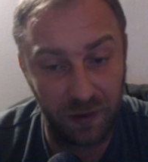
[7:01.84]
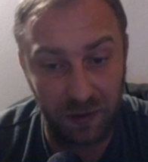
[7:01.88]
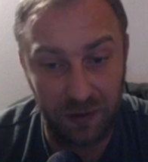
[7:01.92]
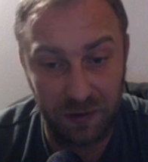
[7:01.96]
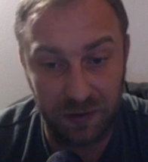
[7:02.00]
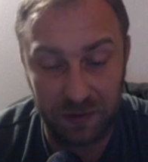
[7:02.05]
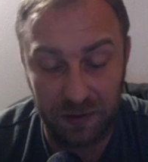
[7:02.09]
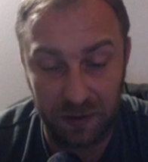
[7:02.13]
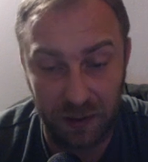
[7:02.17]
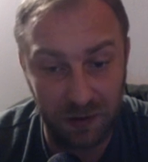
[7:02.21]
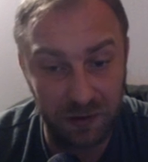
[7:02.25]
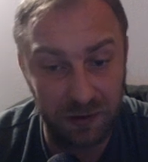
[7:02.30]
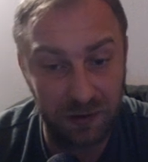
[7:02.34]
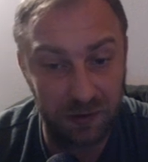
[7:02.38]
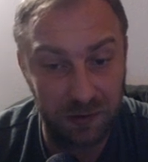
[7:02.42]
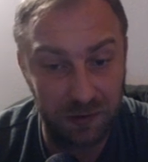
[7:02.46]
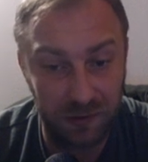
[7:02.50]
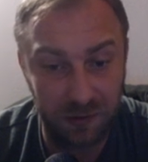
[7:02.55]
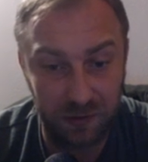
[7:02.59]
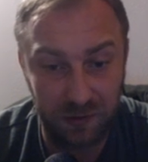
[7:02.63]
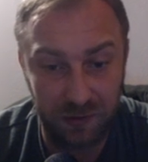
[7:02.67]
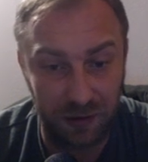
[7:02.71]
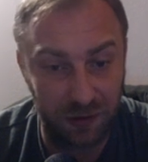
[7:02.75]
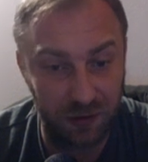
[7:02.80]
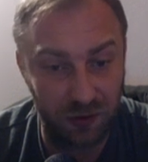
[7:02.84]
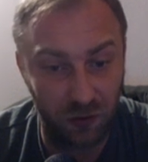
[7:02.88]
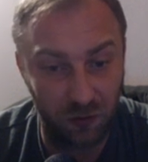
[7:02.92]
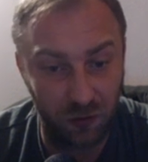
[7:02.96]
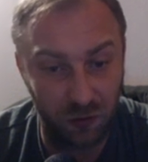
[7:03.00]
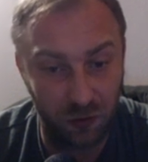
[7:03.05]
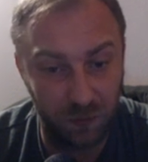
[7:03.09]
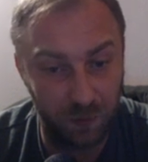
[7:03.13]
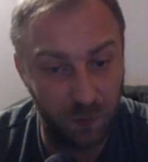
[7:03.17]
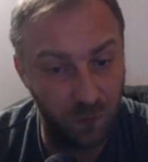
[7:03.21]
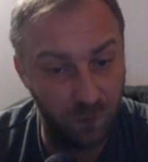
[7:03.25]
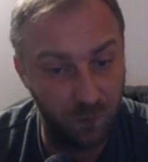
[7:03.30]
it's not such a
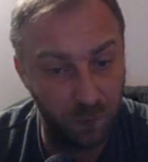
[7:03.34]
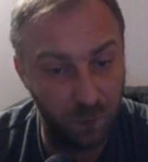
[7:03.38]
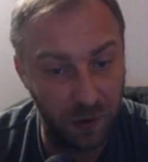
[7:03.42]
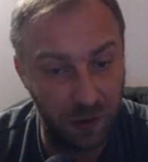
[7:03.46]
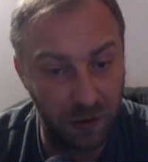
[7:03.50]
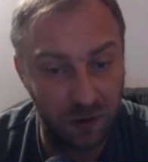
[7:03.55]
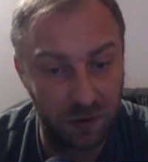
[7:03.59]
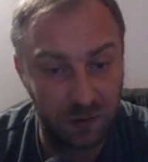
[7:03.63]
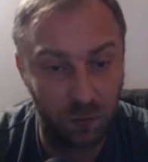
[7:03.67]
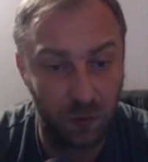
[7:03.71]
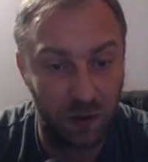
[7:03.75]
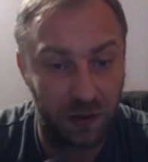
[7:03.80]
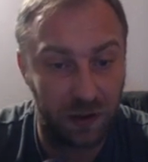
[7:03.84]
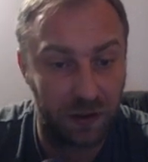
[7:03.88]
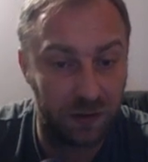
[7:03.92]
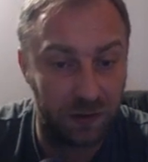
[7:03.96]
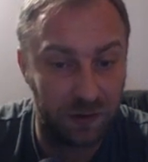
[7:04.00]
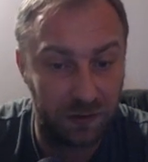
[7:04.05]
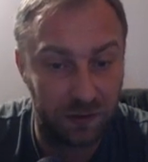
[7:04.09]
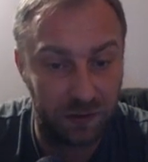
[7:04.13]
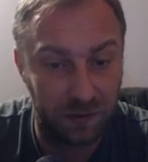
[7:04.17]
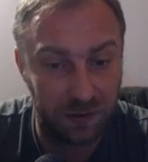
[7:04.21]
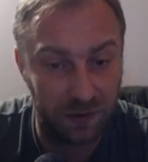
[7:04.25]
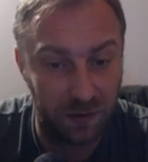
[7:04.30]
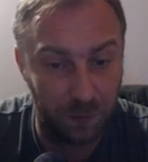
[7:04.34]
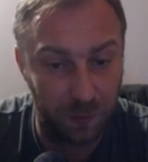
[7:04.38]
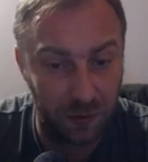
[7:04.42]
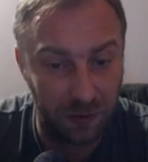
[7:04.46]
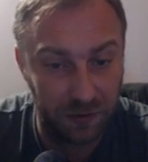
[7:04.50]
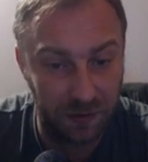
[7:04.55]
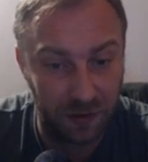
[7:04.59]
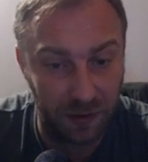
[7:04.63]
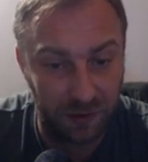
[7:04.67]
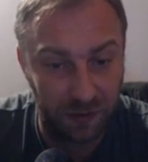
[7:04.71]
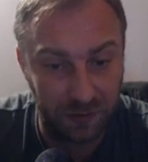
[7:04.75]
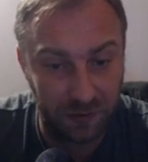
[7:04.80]
good move, because we can simply
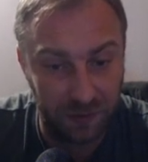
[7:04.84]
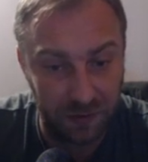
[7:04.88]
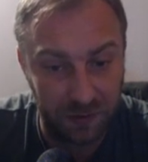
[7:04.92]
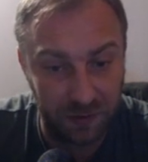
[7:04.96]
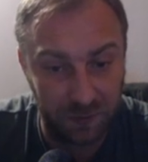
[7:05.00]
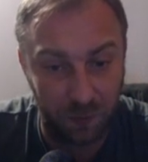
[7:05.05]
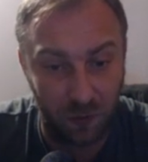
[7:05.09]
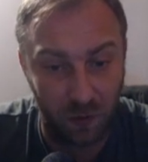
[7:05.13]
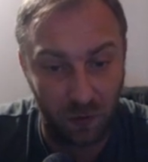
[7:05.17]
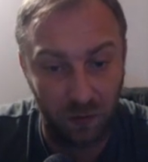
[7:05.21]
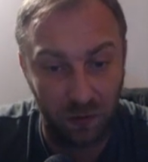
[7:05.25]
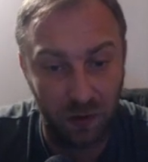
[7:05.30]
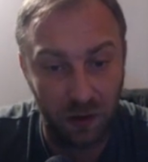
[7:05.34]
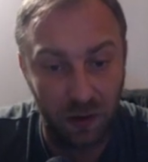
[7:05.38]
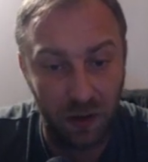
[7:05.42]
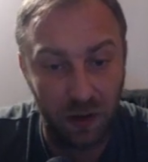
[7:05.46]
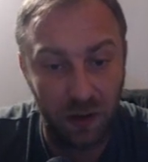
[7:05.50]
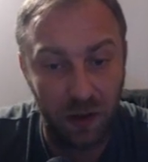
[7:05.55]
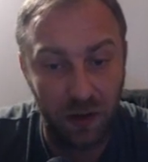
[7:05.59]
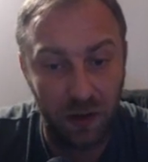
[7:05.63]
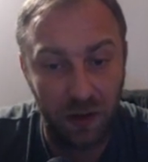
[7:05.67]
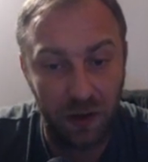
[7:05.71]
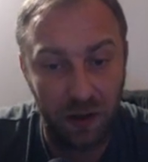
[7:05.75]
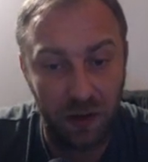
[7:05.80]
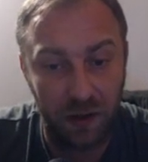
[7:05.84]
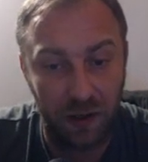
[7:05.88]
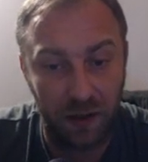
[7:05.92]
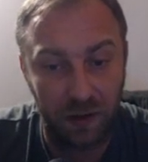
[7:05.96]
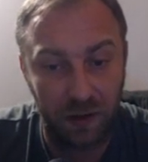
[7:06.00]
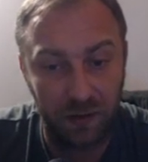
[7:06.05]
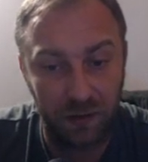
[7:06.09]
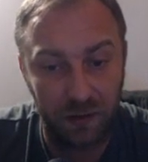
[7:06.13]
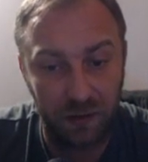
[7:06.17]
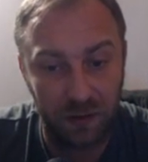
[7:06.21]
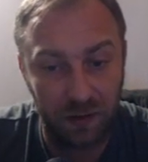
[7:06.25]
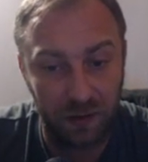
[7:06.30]
take this pawn,
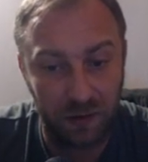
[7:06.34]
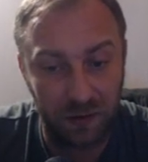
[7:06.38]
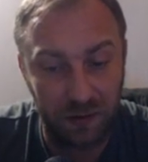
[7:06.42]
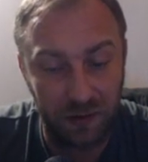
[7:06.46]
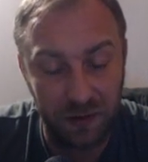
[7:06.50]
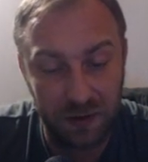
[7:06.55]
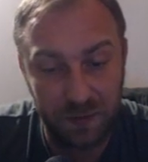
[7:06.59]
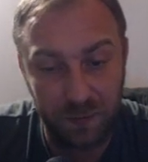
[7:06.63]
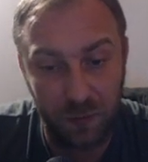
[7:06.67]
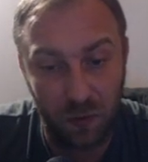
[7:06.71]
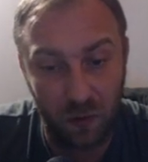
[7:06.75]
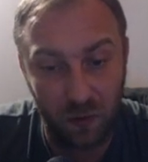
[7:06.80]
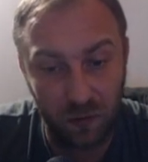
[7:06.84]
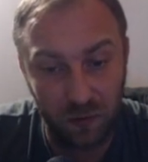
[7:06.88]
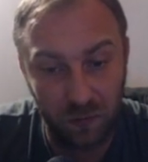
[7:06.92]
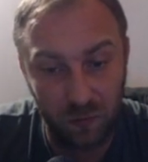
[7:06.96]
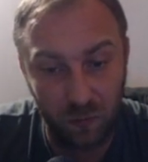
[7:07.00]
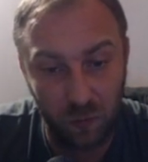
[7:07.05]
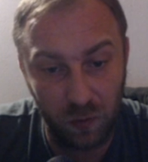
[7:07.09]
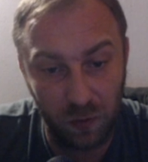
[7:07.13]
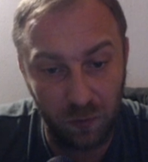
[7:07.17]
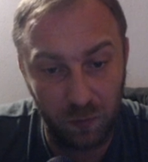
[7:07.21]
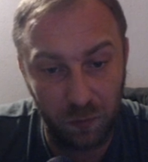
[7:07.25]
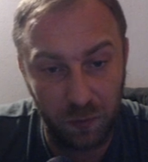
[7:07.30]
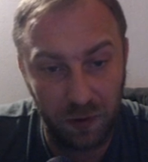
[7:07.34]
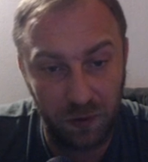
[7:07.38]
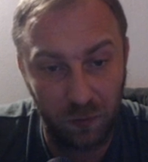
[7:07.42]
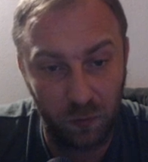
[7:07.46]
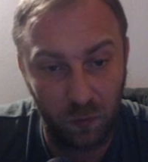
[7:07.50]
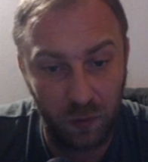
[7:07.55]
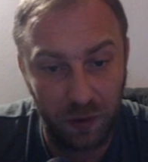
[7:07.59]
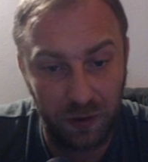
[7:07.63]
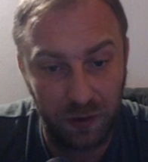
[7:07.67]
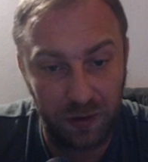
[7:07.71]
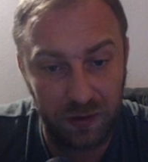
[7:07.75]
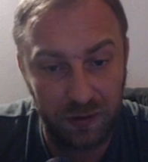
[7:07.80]
and this pawn will be a
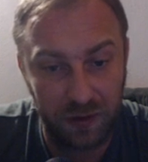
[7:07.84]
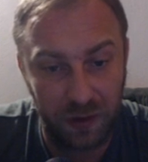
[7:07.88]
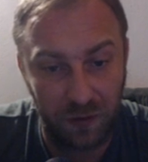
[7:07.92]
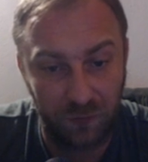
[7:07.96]
weakness.